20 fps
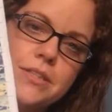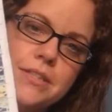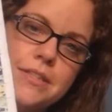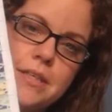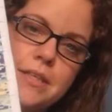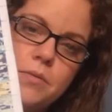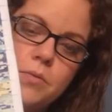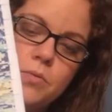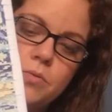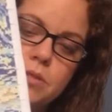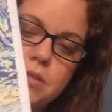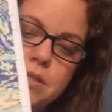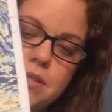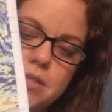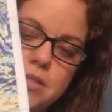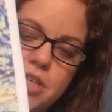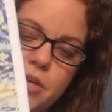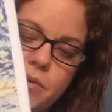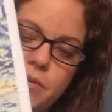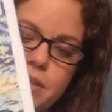and he wants to
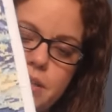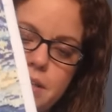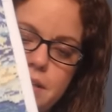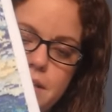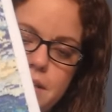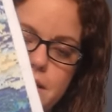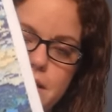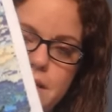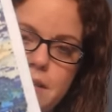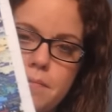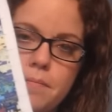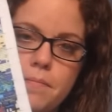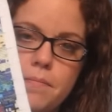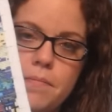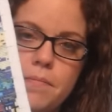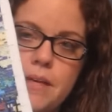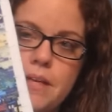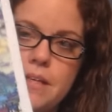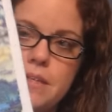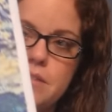show that
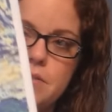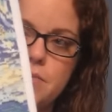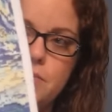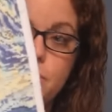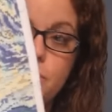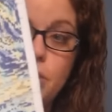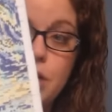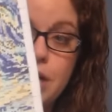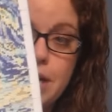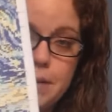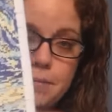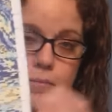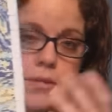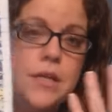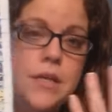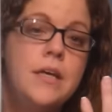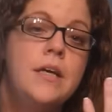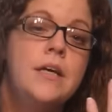them it's framed